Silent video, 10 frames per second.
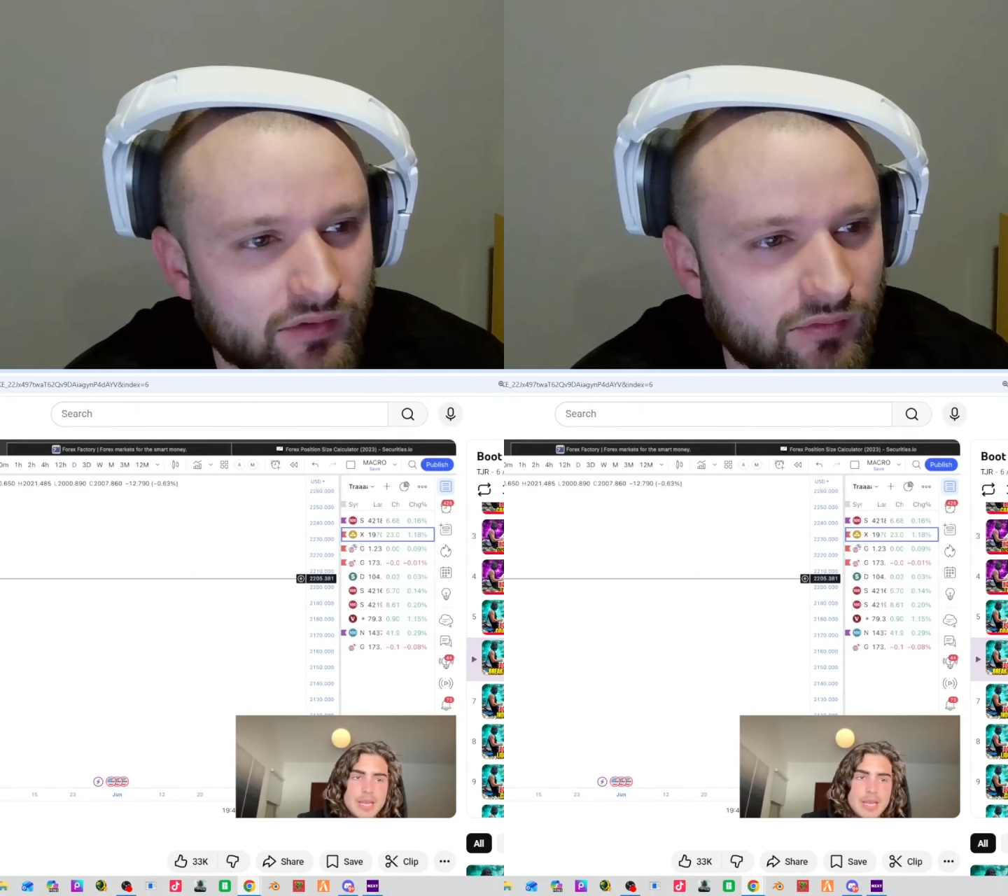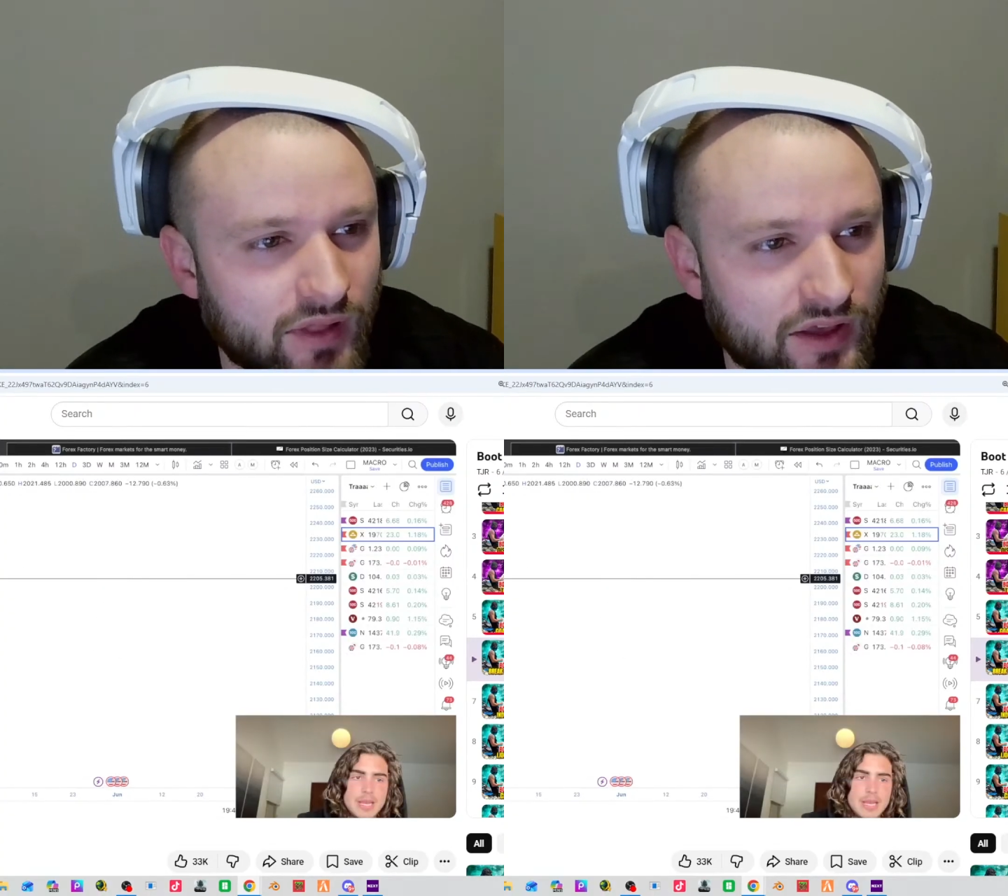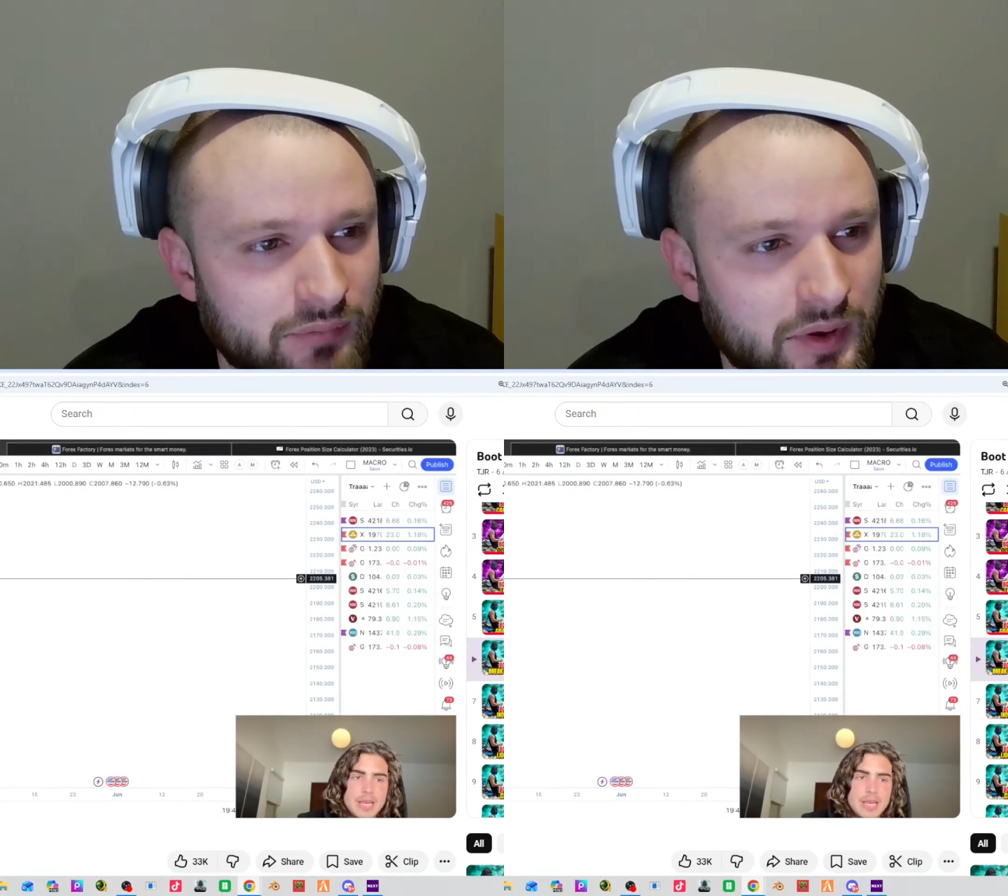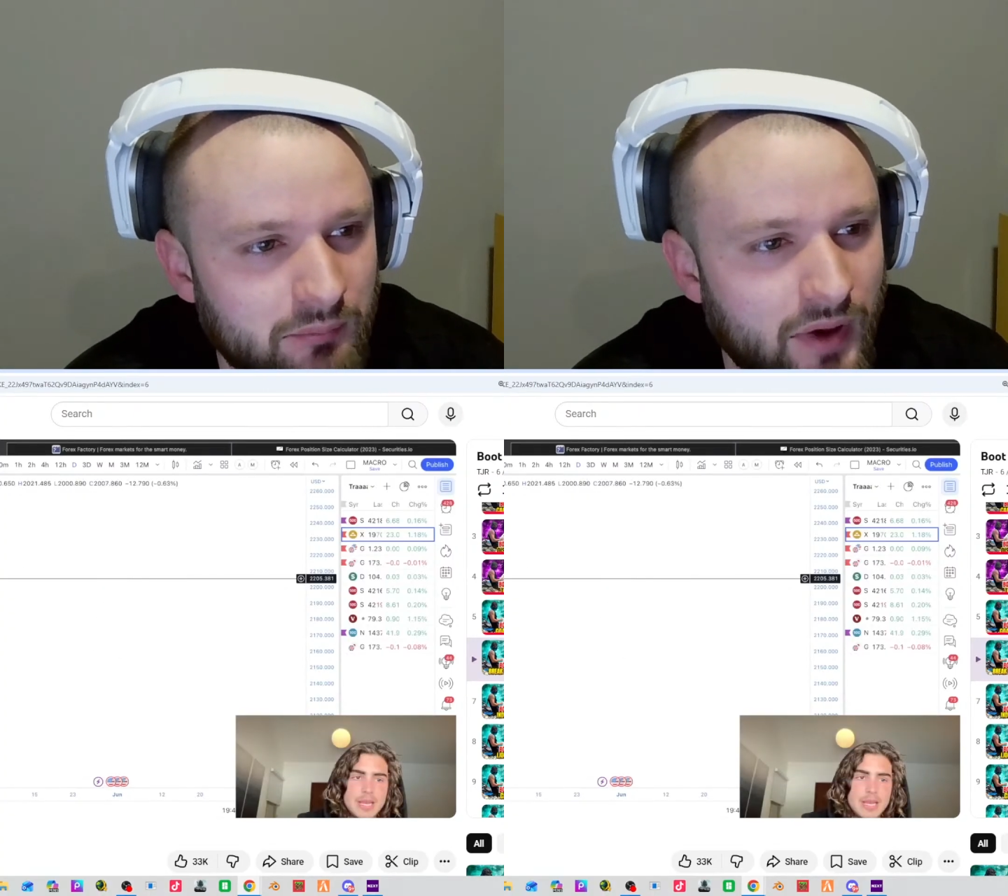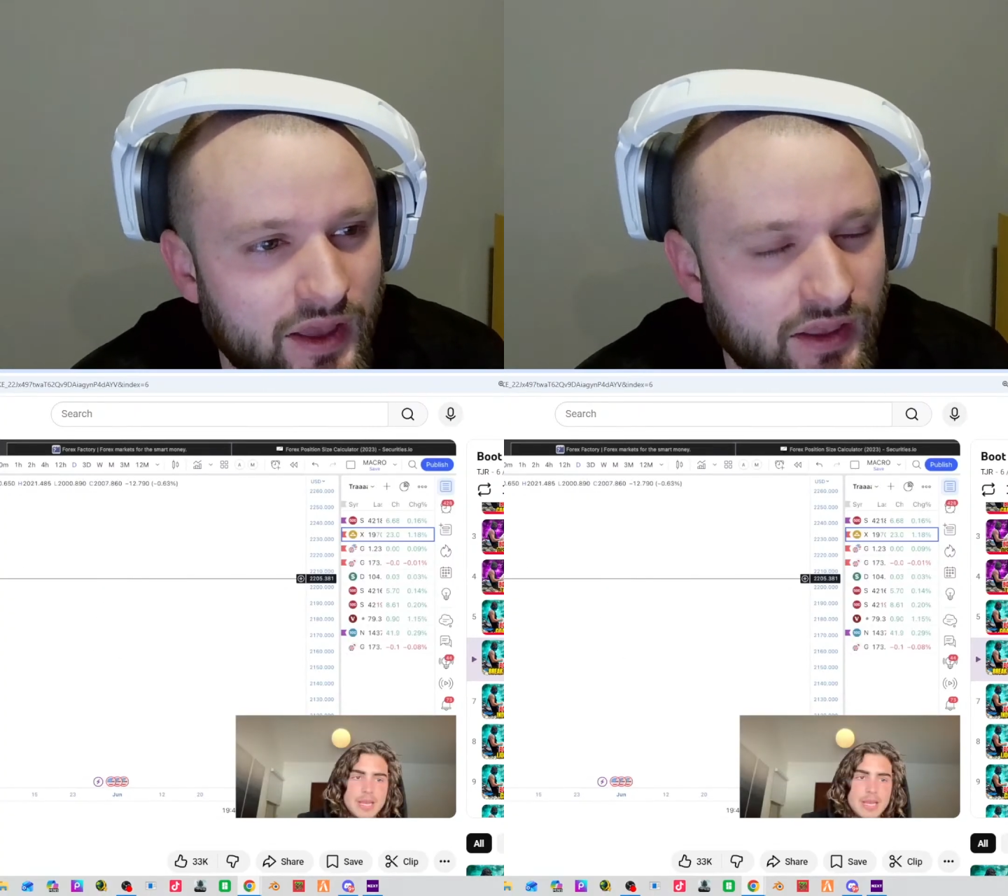I've been
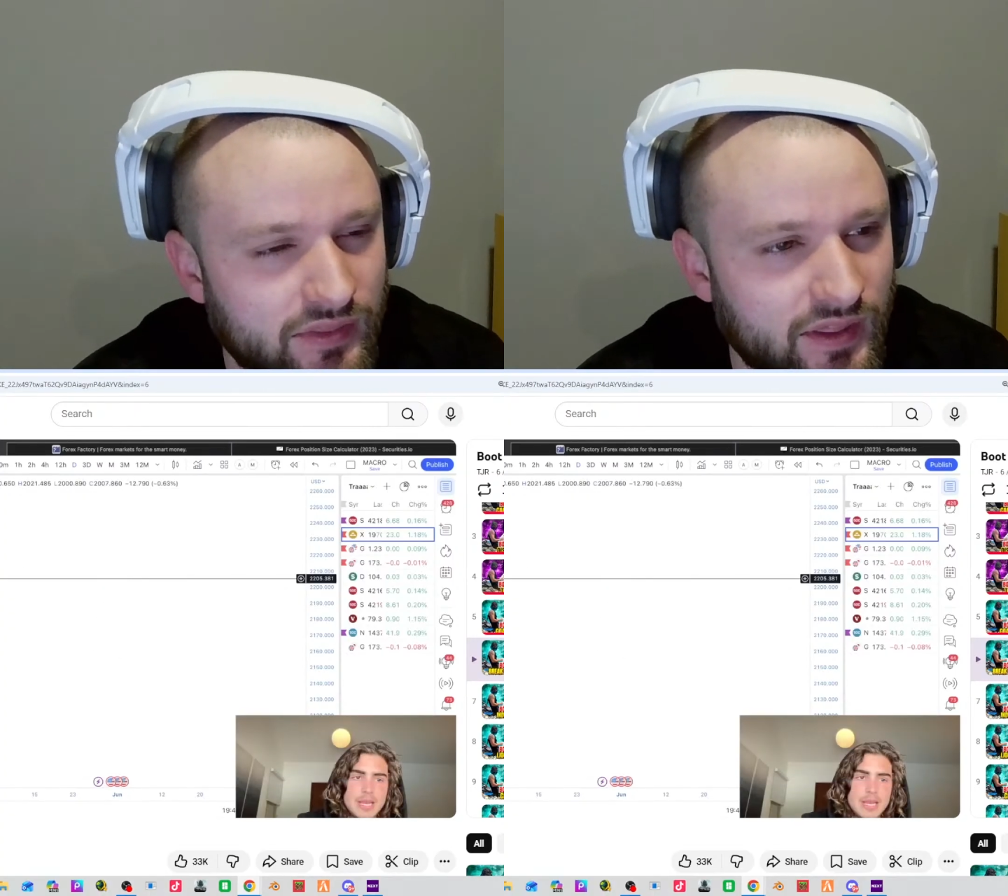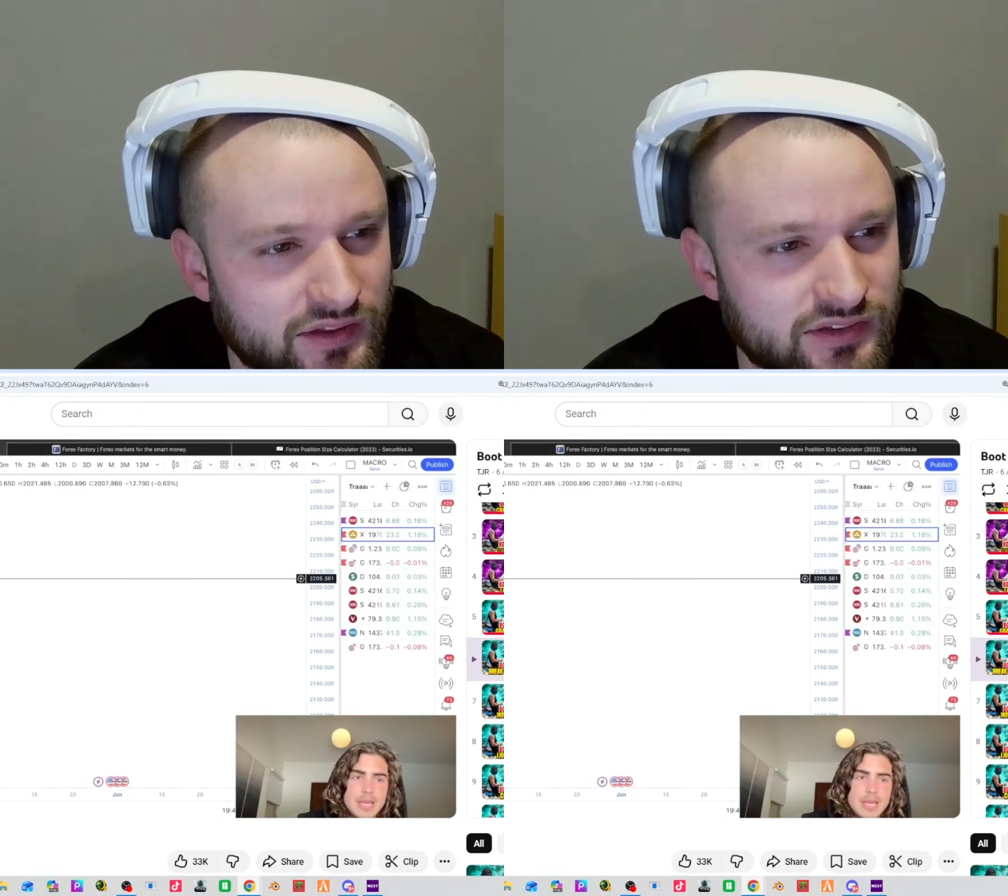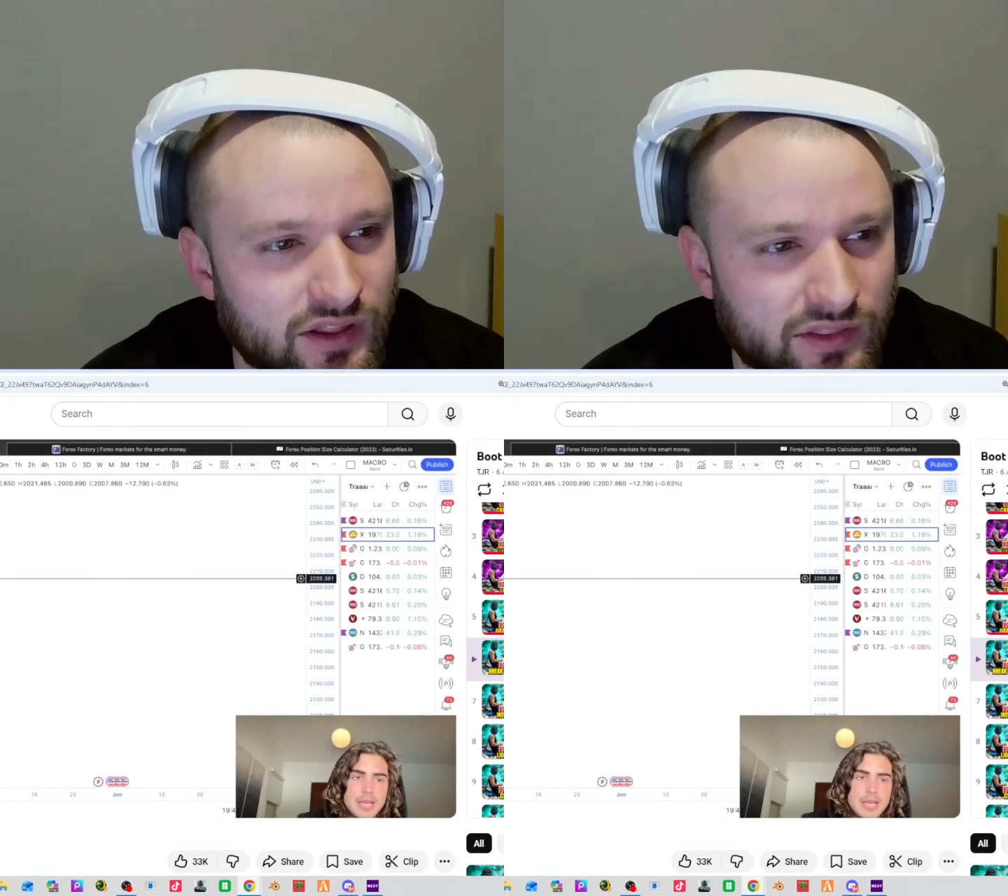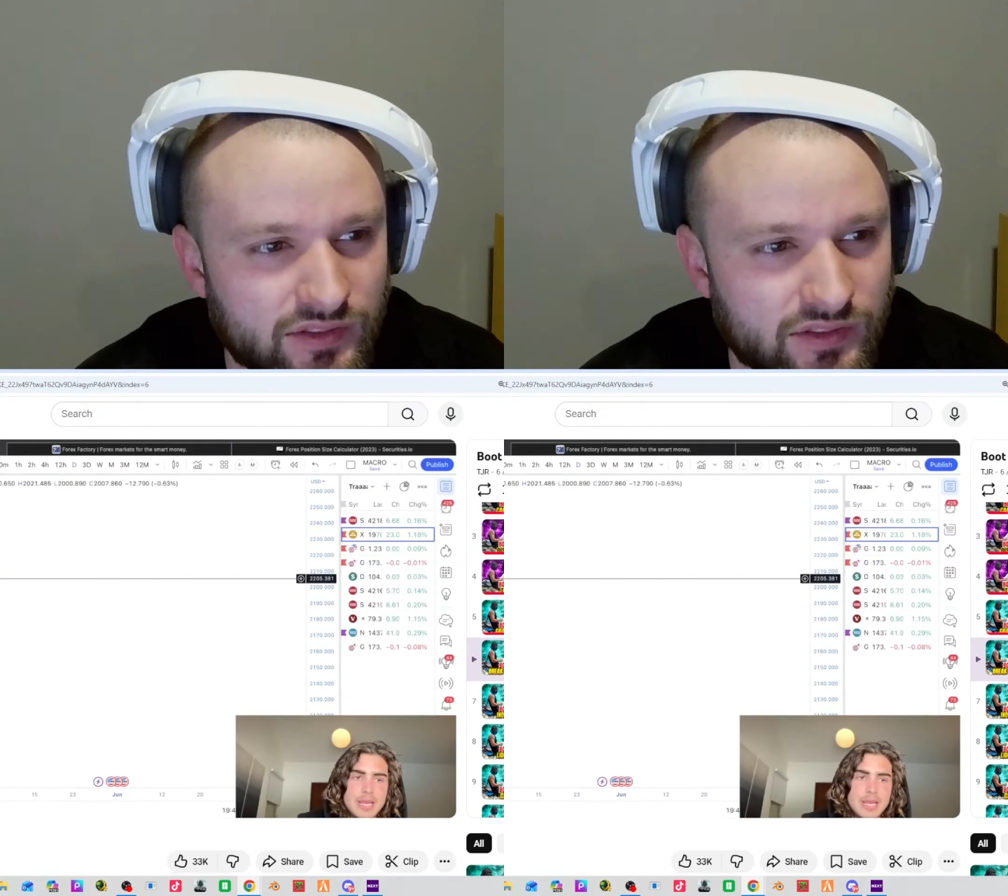buying and not selling.